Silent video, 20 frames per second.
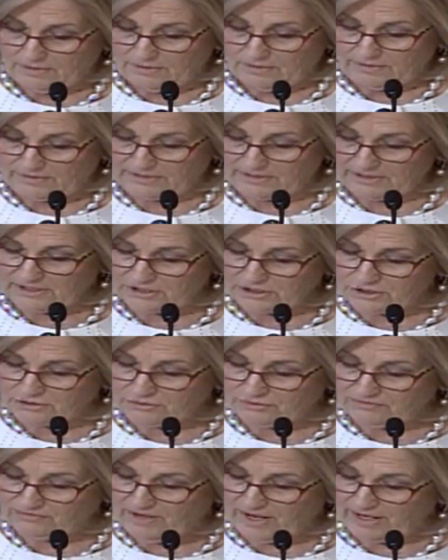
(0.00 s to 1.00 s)
On an
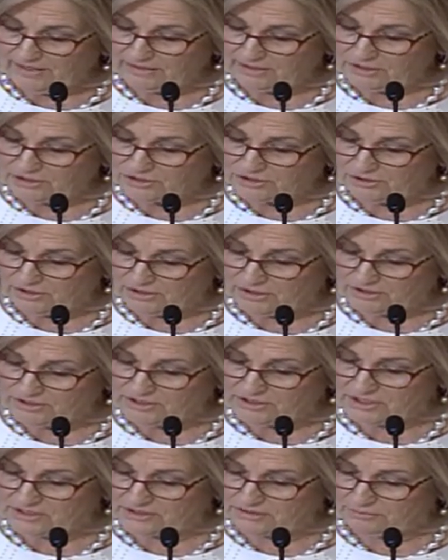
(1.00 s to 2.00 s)
issue of highly charged
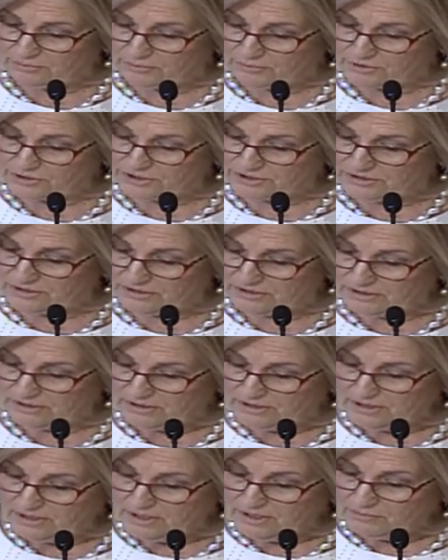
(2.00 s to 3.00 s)
as abortion,
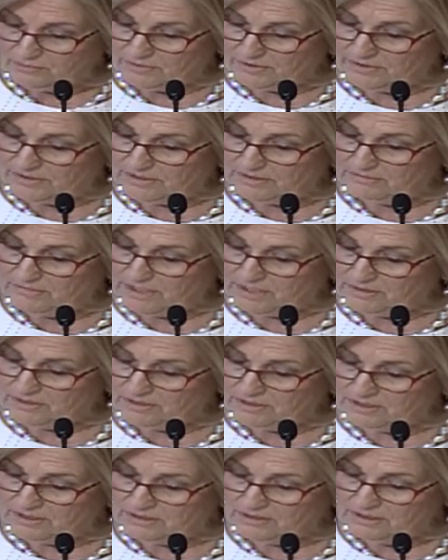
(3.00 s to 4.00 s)
where the
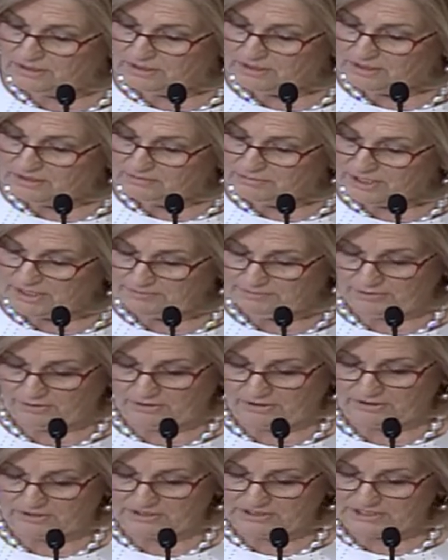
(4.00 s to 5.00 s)
American people
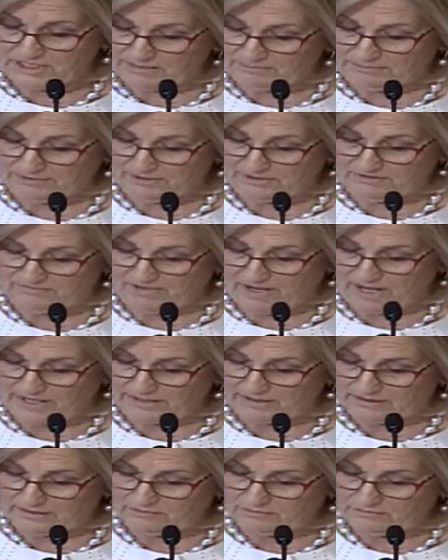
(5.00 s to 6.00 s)
are deeply
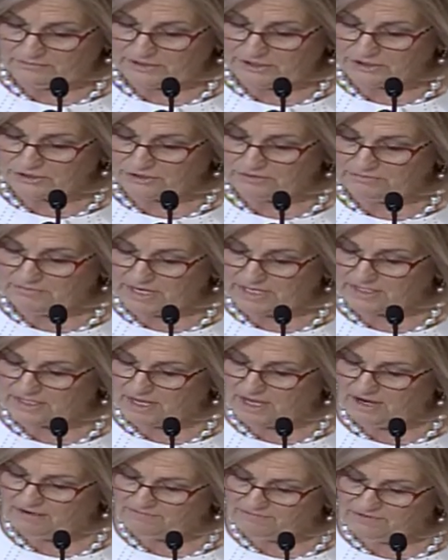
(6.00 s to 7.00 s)
divided, we should make
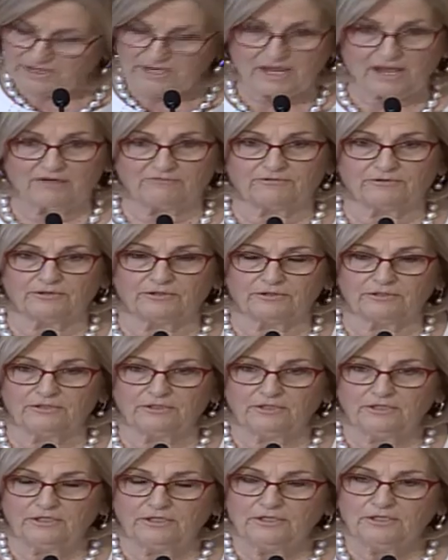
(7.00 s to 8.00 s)
every effort
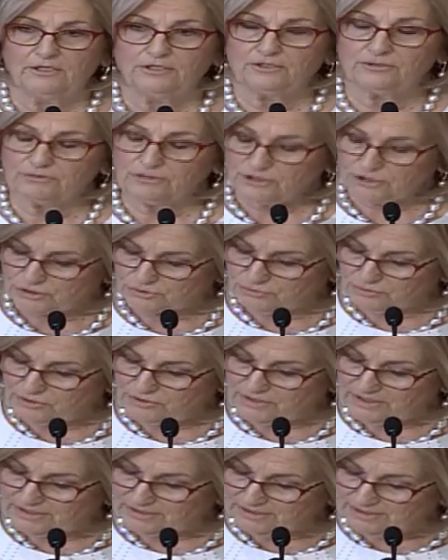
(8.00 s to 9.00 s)
to ensure
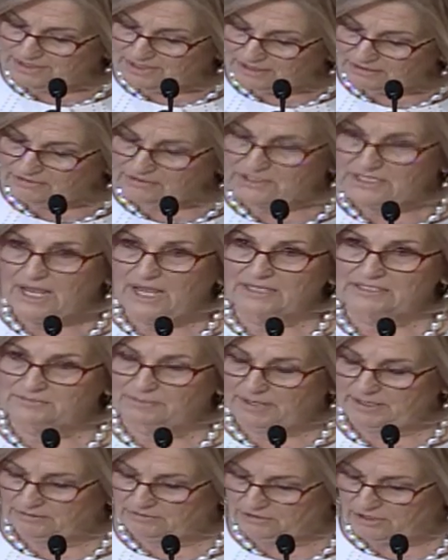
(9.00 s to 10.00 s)
that their
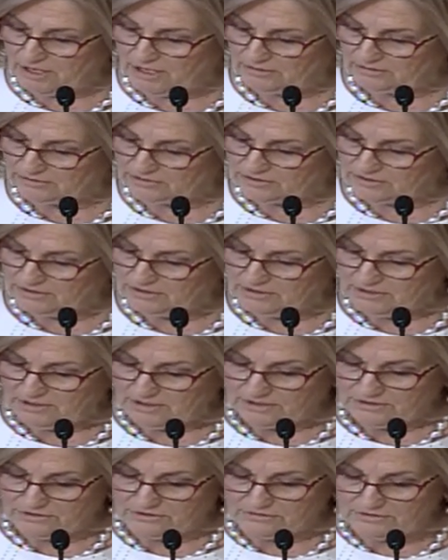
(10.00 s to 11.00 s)
taxpayer dollars
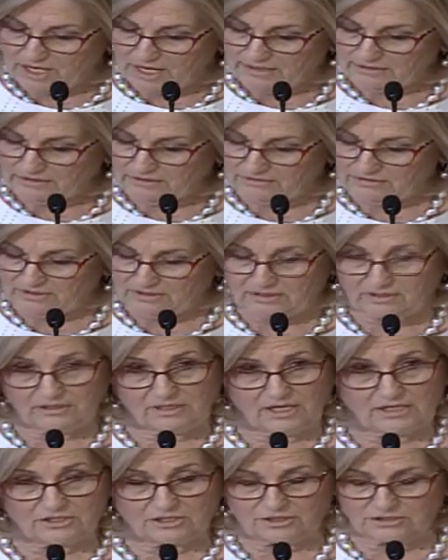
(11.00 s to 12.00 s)
do not go to the
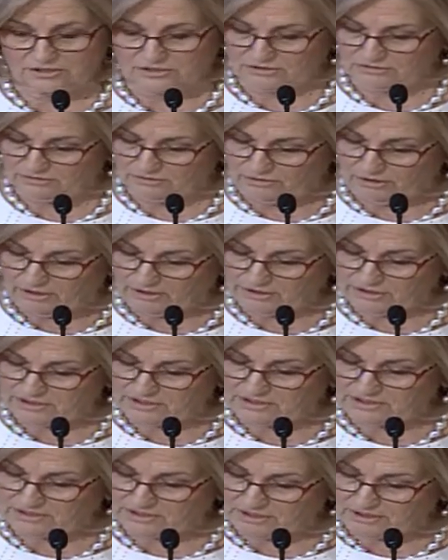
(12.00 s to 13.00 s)
nation's
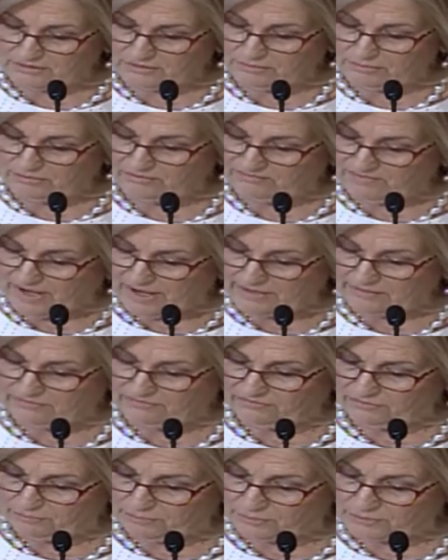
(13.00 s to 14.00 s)
largest single provider
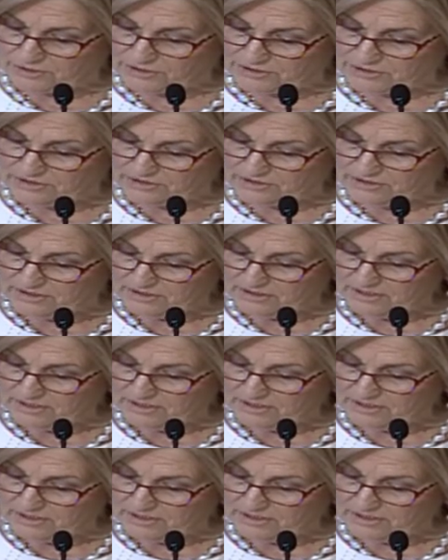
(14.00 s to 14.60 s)
of abortions.